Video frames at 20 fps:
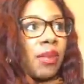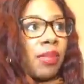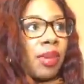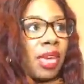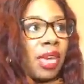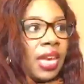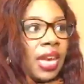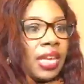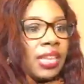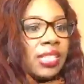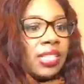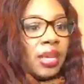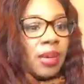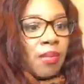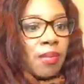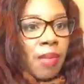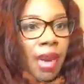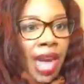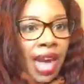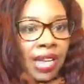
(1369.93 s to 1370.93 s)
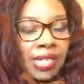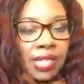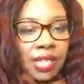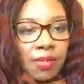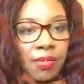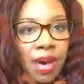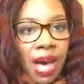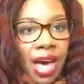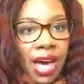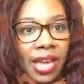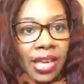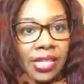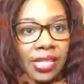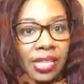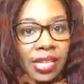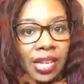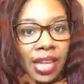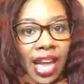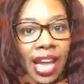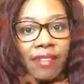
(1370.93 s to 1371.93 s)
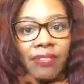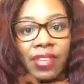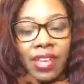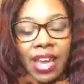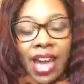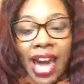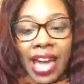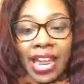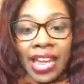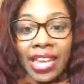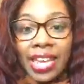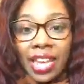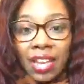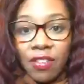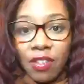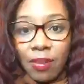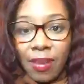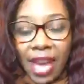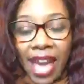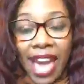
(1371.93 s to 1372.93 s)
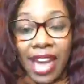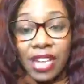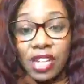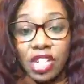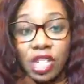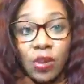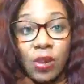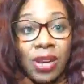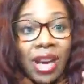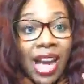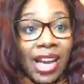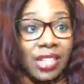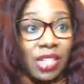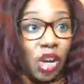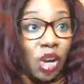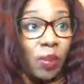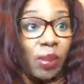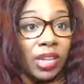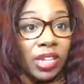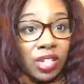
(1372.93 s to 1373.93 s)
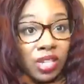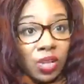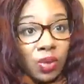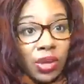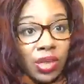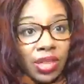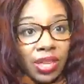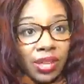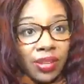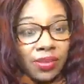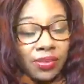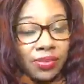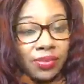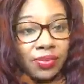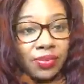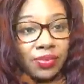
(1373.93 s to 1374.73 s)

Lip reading: begin to maximize the life that God had given me, I had to do what God told me to do with it.